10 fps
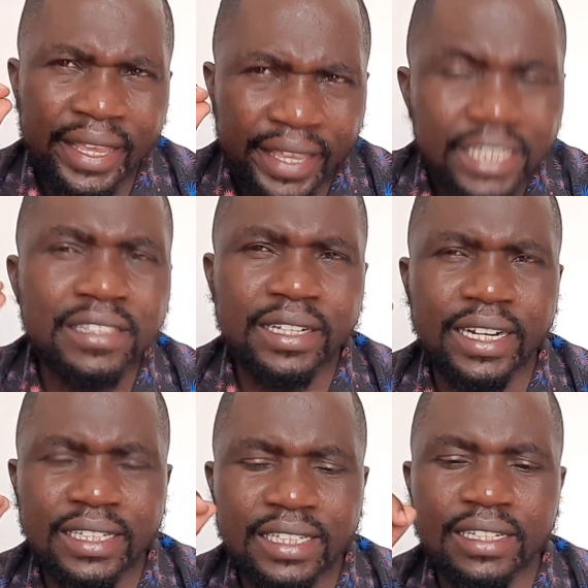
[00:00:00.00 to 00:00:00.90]
his
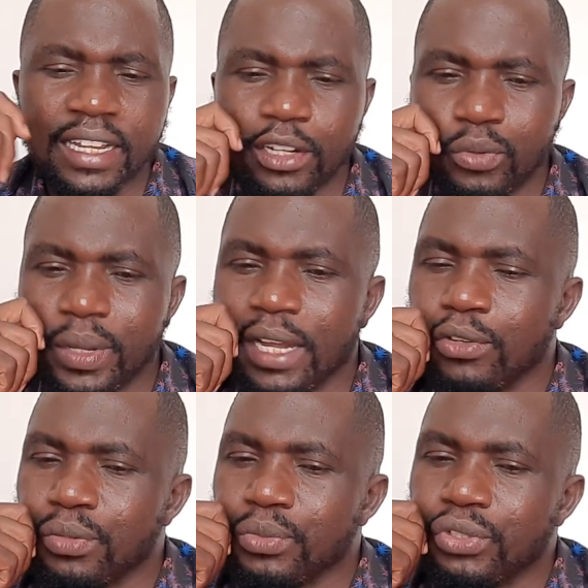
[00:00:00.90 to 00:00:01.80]
threat is likely to be
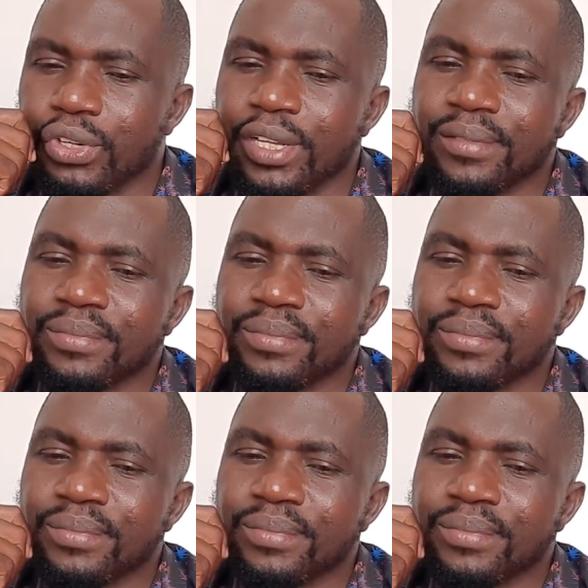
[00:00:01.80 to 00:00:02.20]
Kalonzo Musyoka.